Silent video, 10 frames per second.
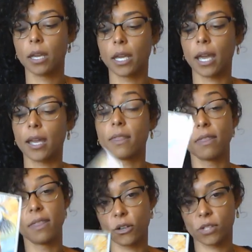Okay,
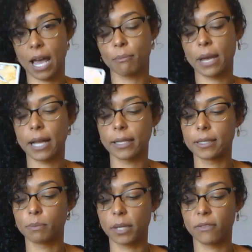there's that
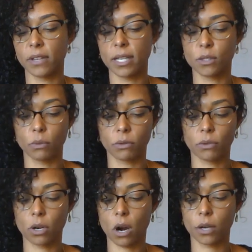balance. But if it is with
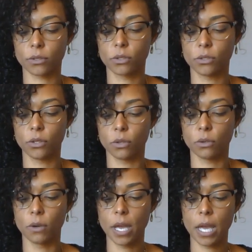regards
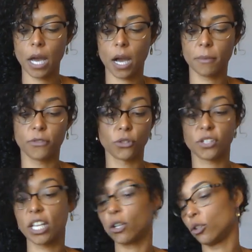to, if you're
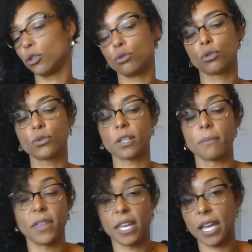single, you drew
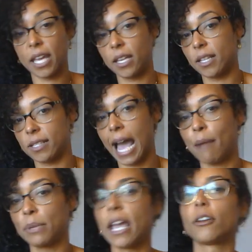something in, this
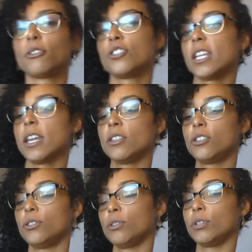happy energy
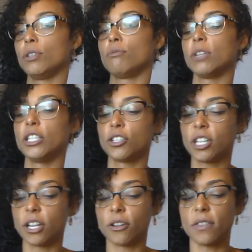into you, and you reached
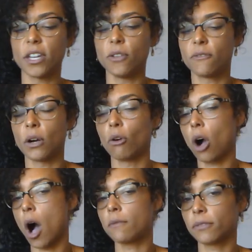here and then you felt
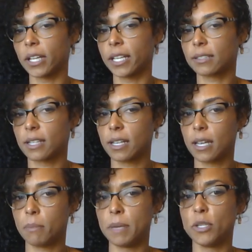conflict.
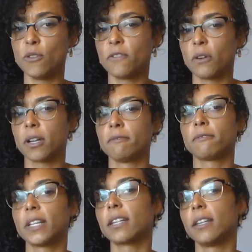Maybe you felt
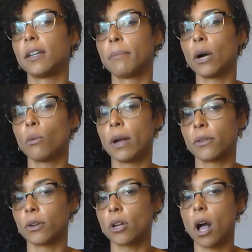conflicted about
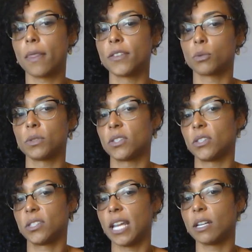whether or not this was
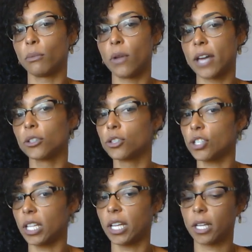sustainable
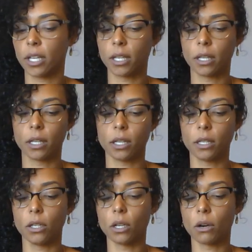energy,
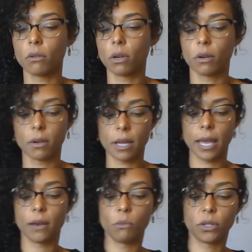you know?
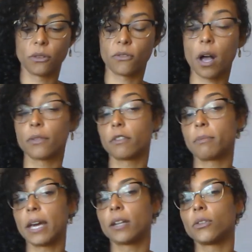And with the Father of
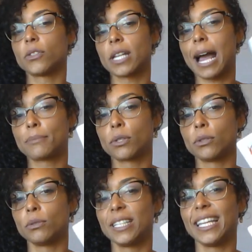Pentacles, it
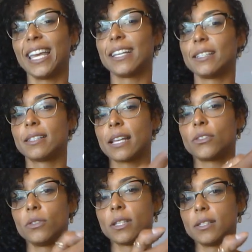absolutely is. As
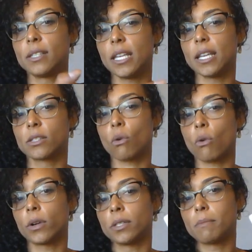you can see, his
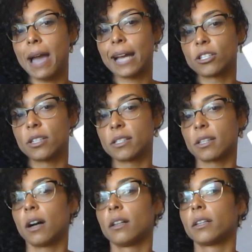horns match this
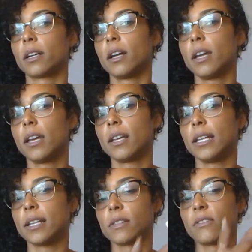color.
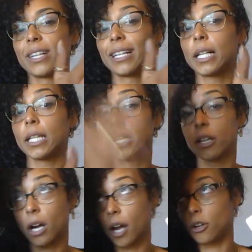He has a very
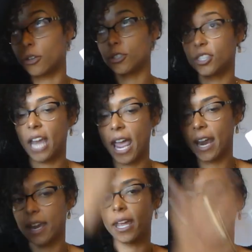clear
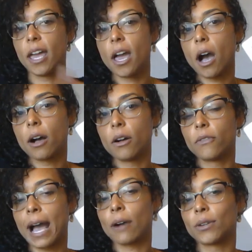understanding of
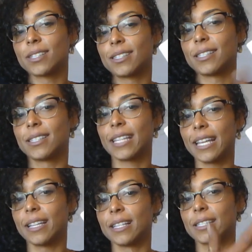how to
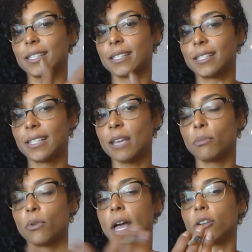sustain this. This is
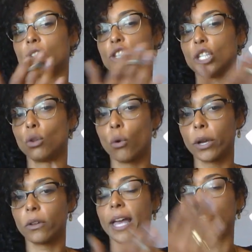stable energy,
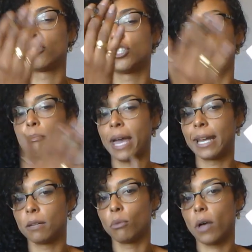loyal energy,
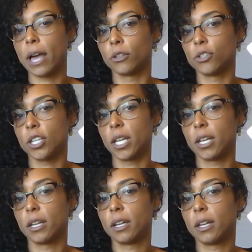dependable energy,
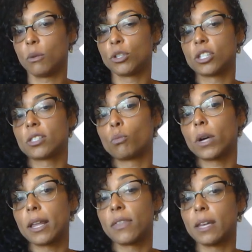which is what
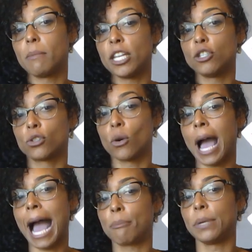I think made you so
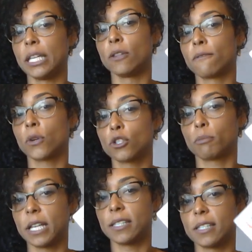happy in the first
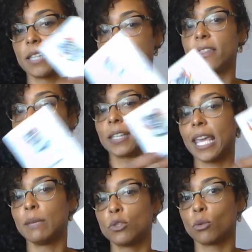place, is that this
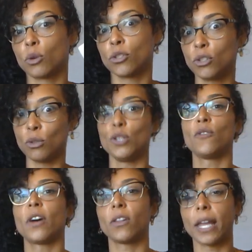came towards you and you
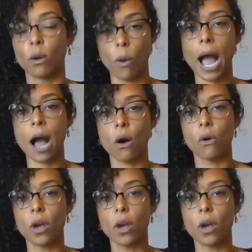felt like, wow.